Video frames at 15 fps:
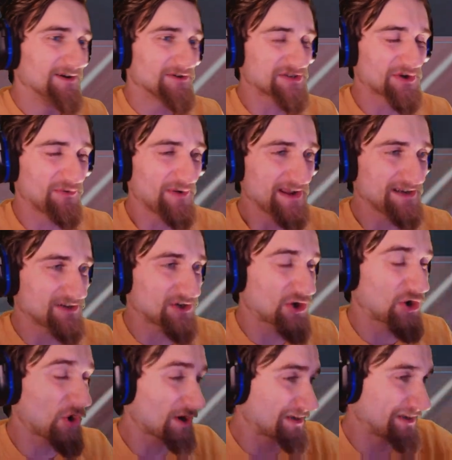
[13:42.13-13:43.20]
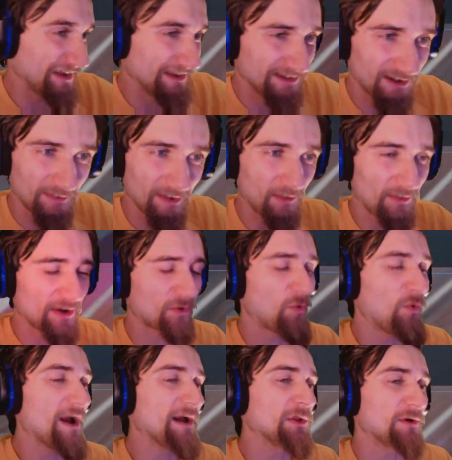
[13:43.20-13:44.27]
so we cooked it. I mean, we are
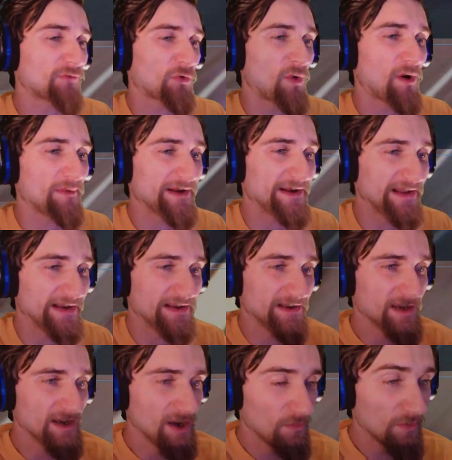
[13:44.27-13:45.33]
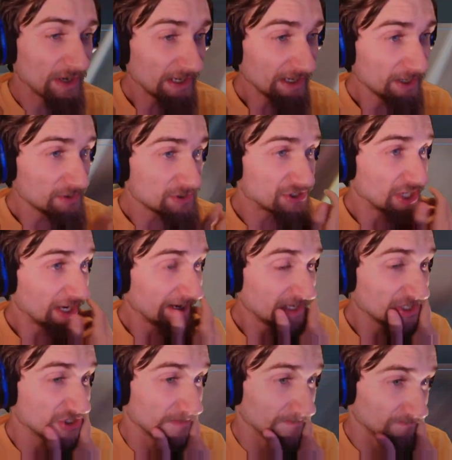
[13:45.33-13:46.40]
well over what we needed. We got a new jet
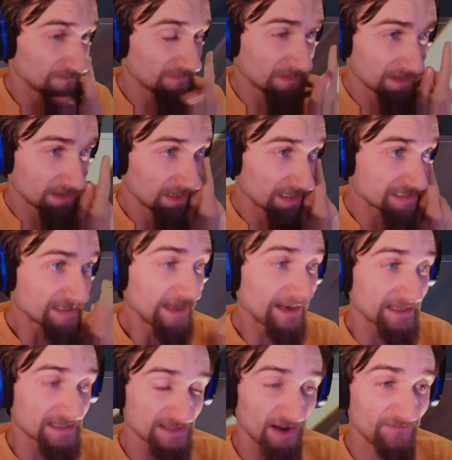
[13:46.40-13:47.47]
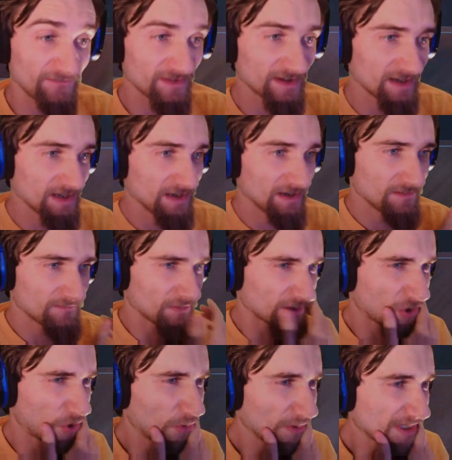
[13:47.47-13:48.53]
engine, aesthetic stuff, for the
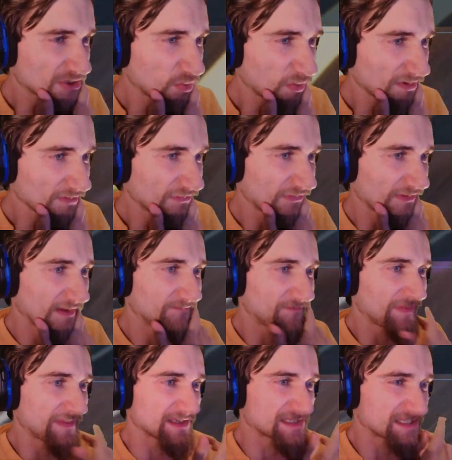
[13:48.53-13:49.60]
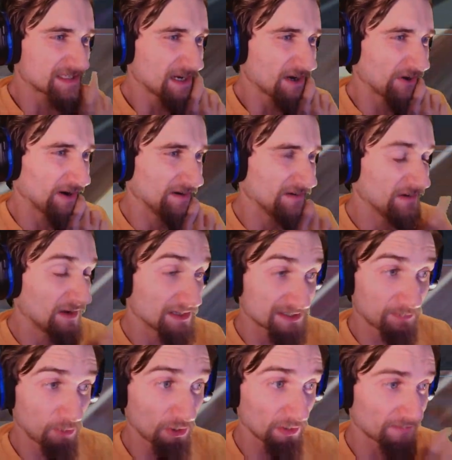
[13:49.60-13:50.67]
Königsworth and for the Acera. A
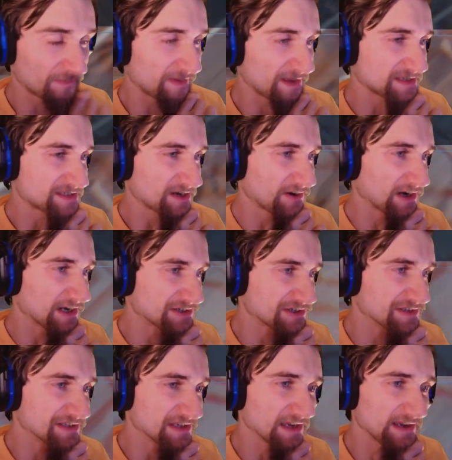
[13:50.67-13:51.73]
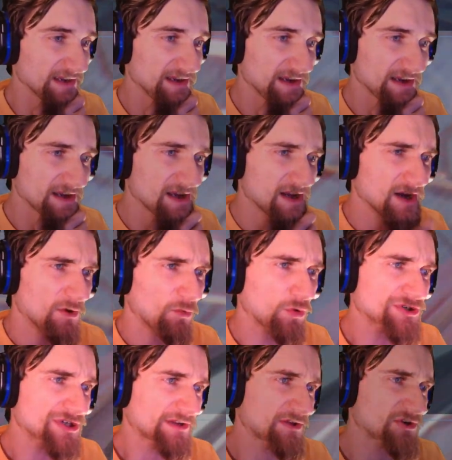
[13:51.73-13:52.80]
spoiler for the Acera, I should say.
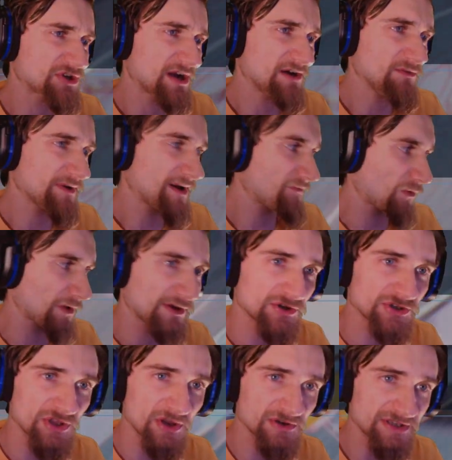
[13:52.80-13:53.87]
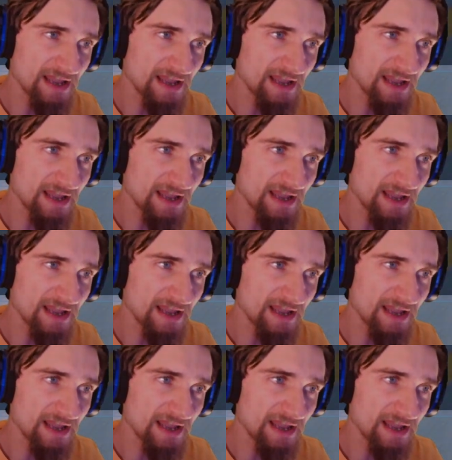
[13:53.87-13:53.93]
We'll check those out whenever we use those